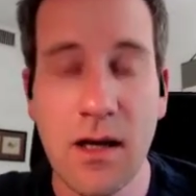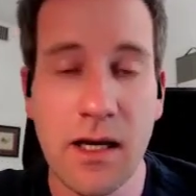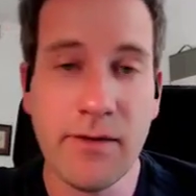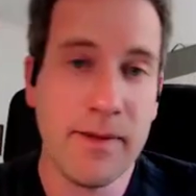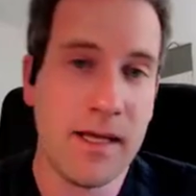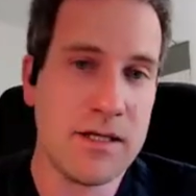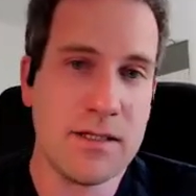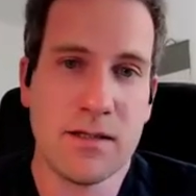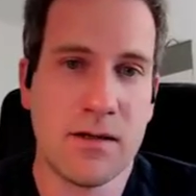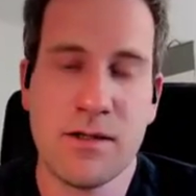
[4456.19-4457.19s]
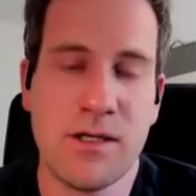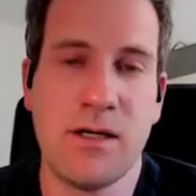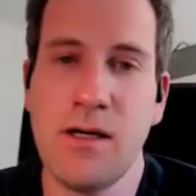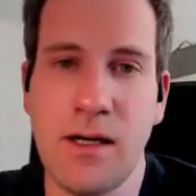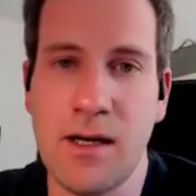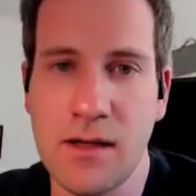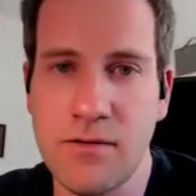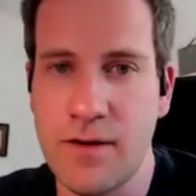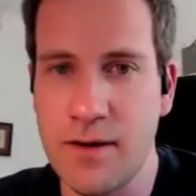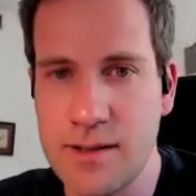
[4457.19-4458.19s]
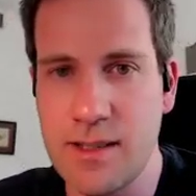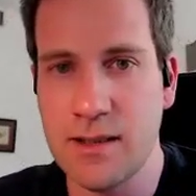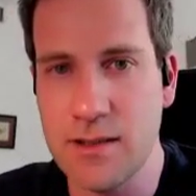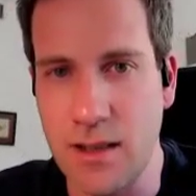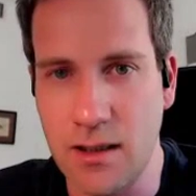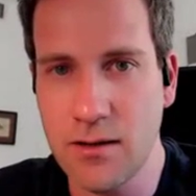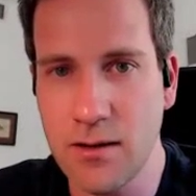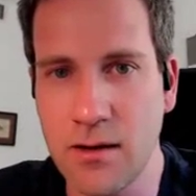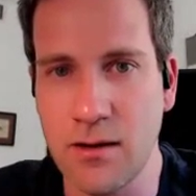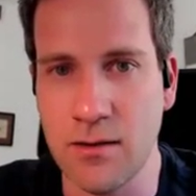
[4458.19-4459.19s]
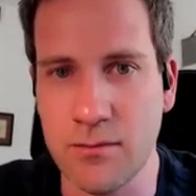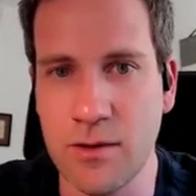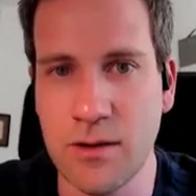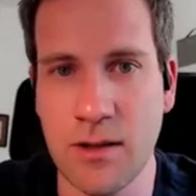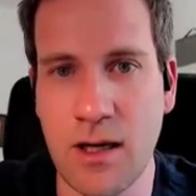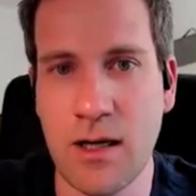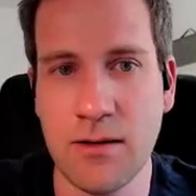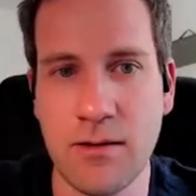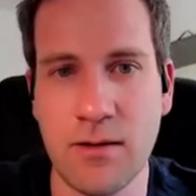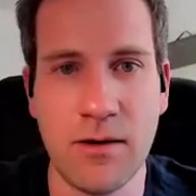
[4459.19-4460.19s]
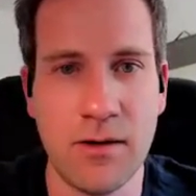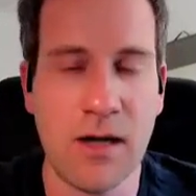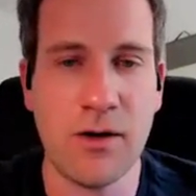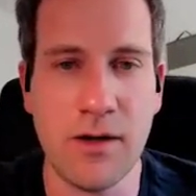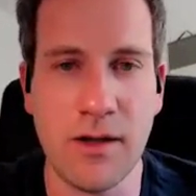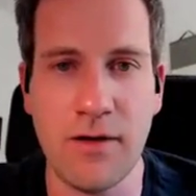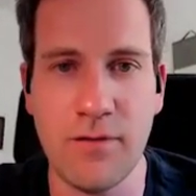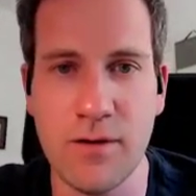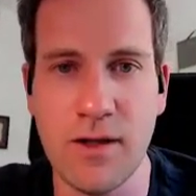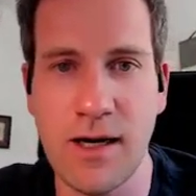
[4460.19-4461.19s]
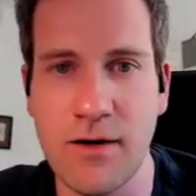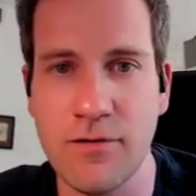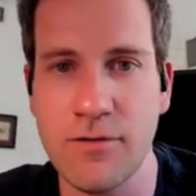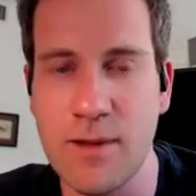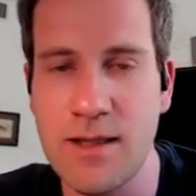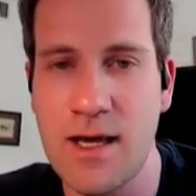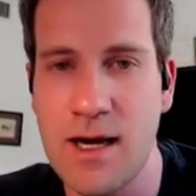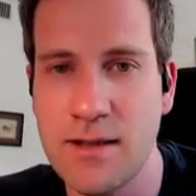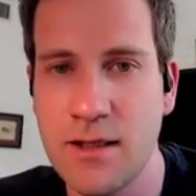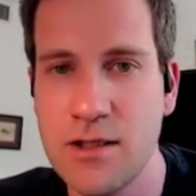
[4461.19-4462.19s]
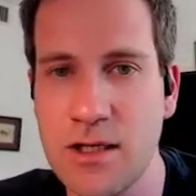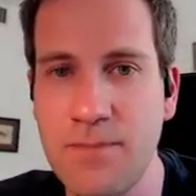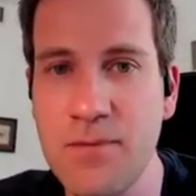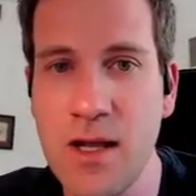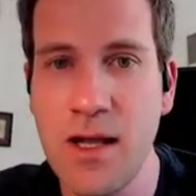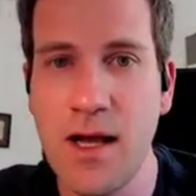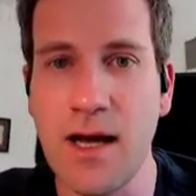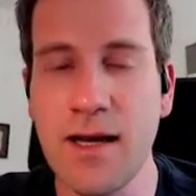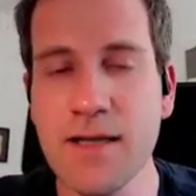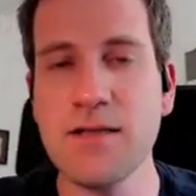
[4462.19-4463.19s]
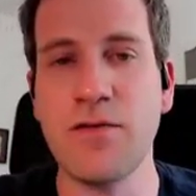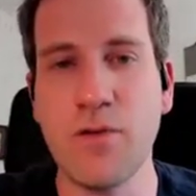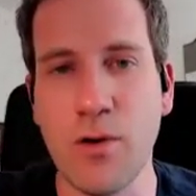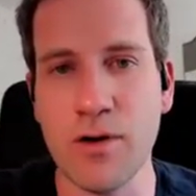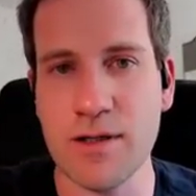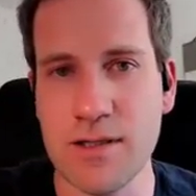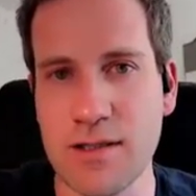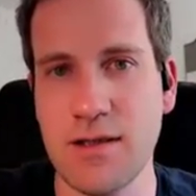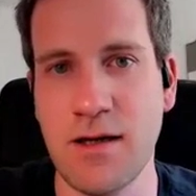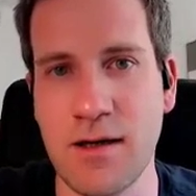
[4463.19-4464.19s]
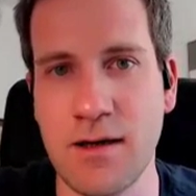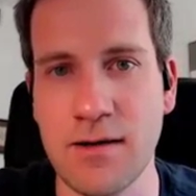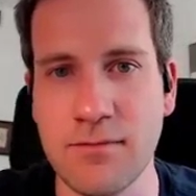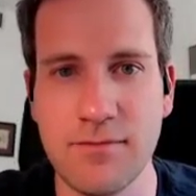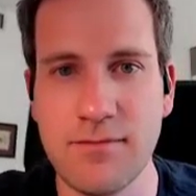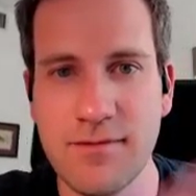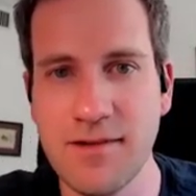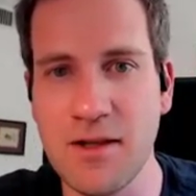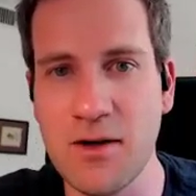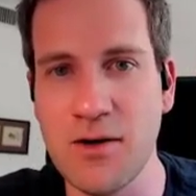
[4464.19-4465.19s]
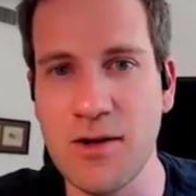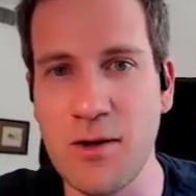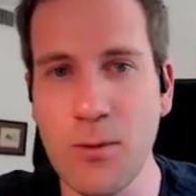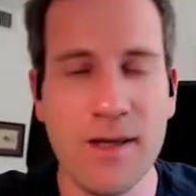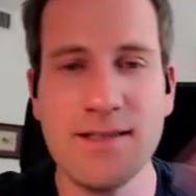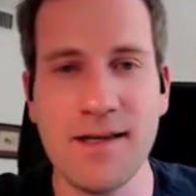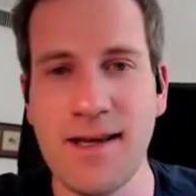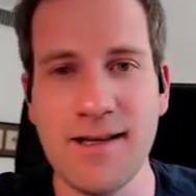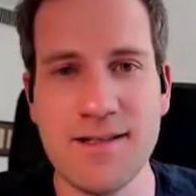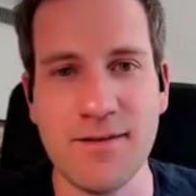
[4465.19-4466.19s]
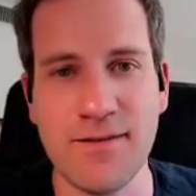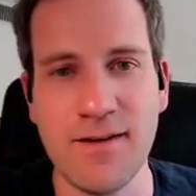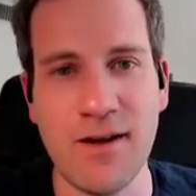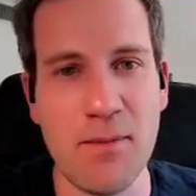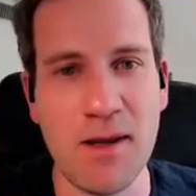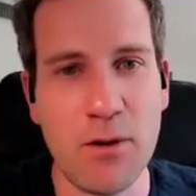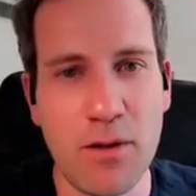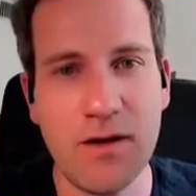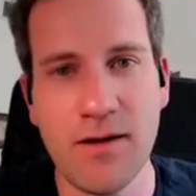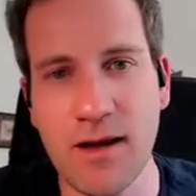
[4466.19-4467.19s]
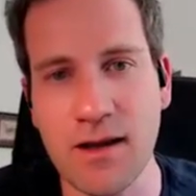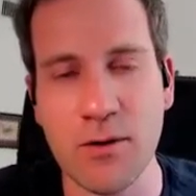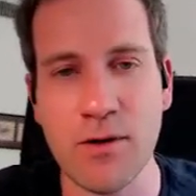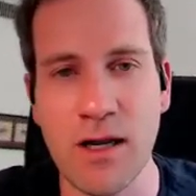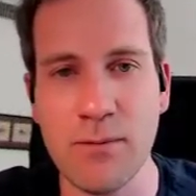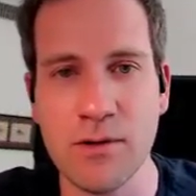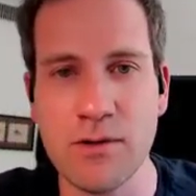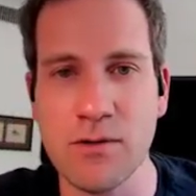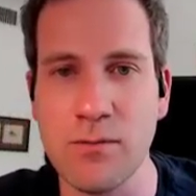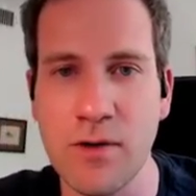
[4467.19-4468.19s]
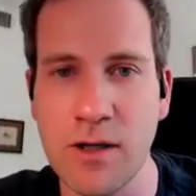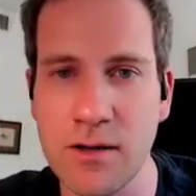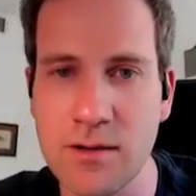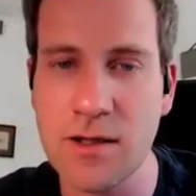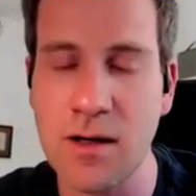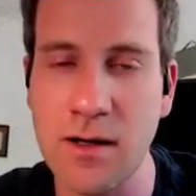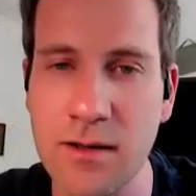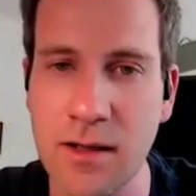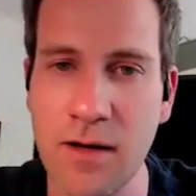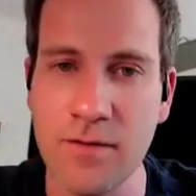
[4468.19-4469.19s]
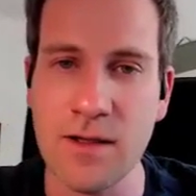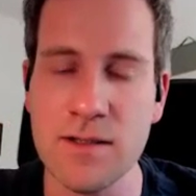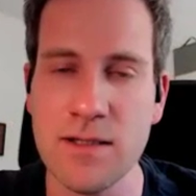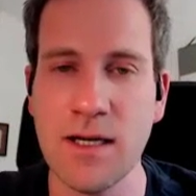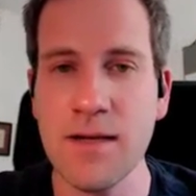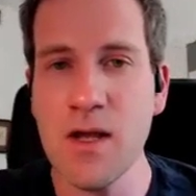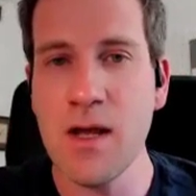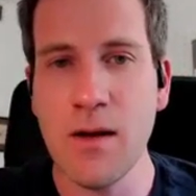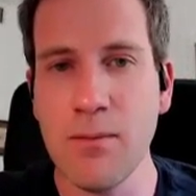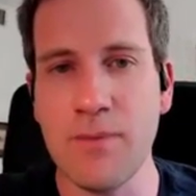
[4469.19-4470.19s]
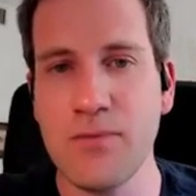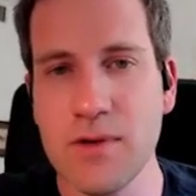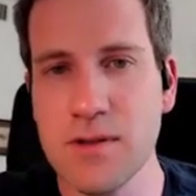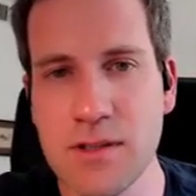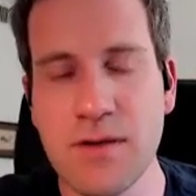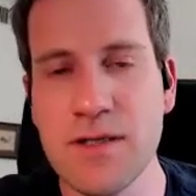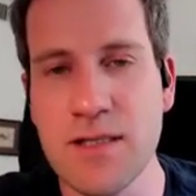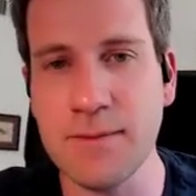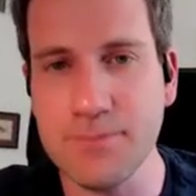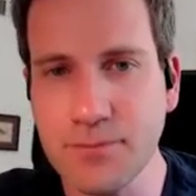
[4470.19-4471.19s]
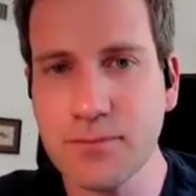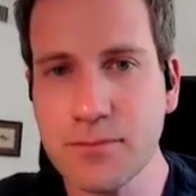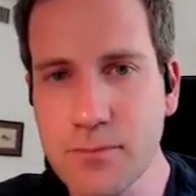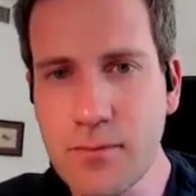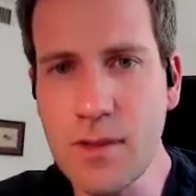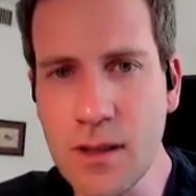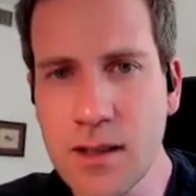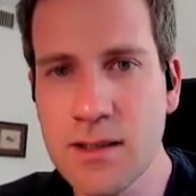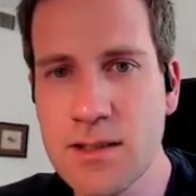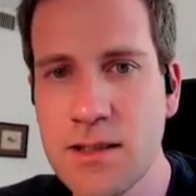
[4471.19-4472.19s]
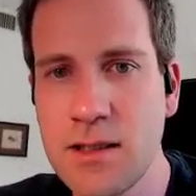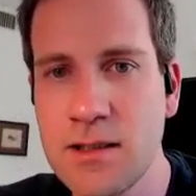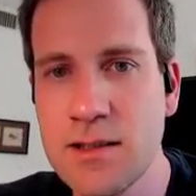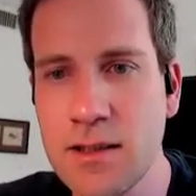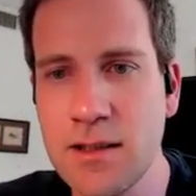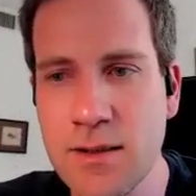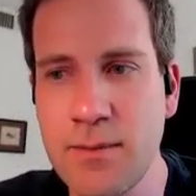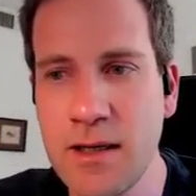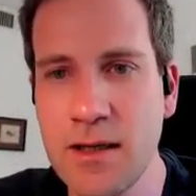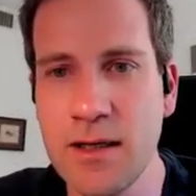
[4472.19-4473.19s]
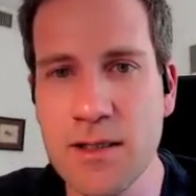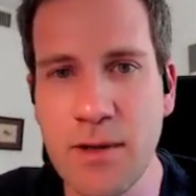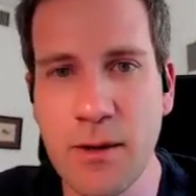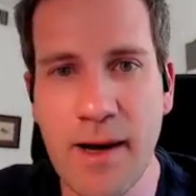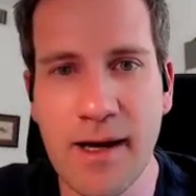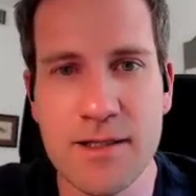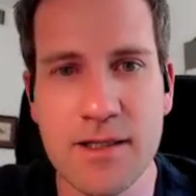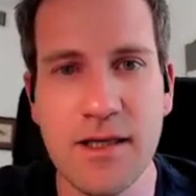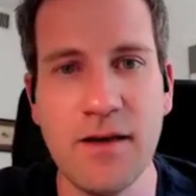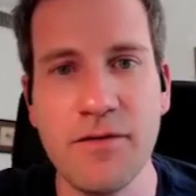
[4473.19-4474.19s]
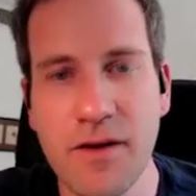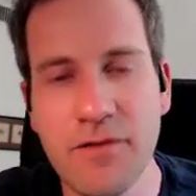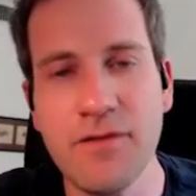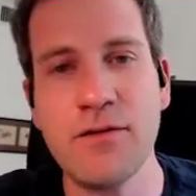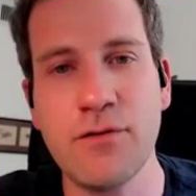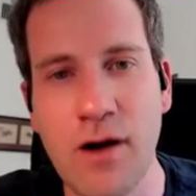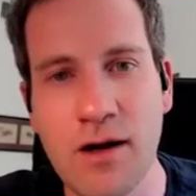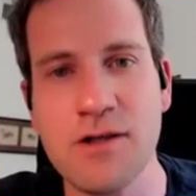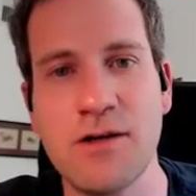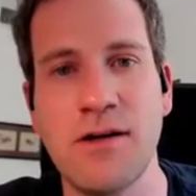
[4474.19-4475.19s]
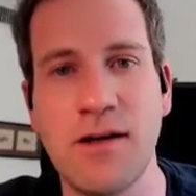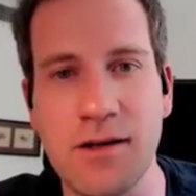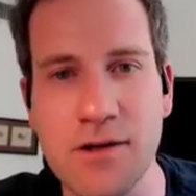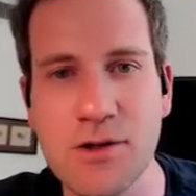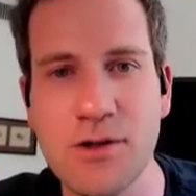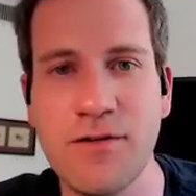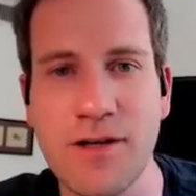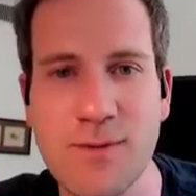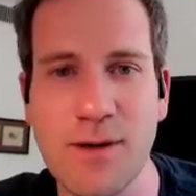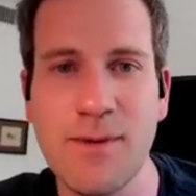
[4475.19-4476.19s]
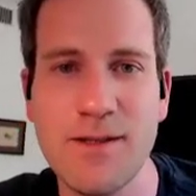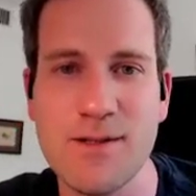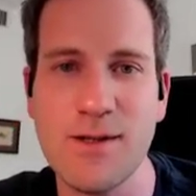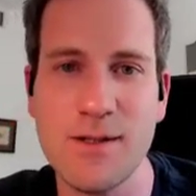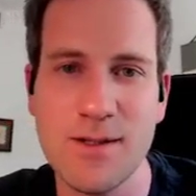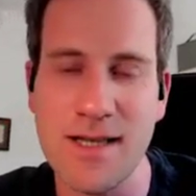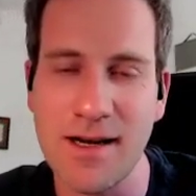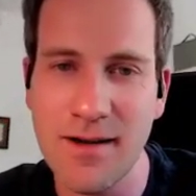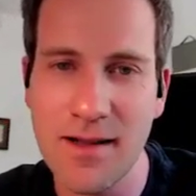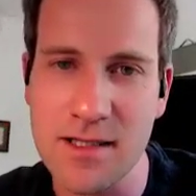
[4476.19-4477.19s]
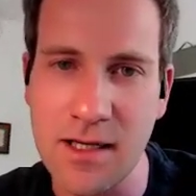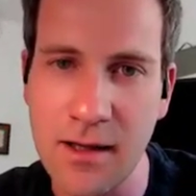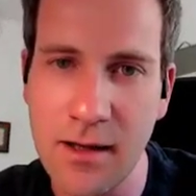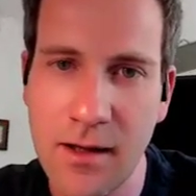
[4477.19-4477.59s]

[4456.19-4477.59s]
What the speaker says: And replications are generally not very sexy. They're not going to give you the kind of media attention, unless, of course, you went against a very big theory and you were able to bring solid evidence again. But seriously, it's a big bias. If even Roger in Journal of Experimental Social Psychology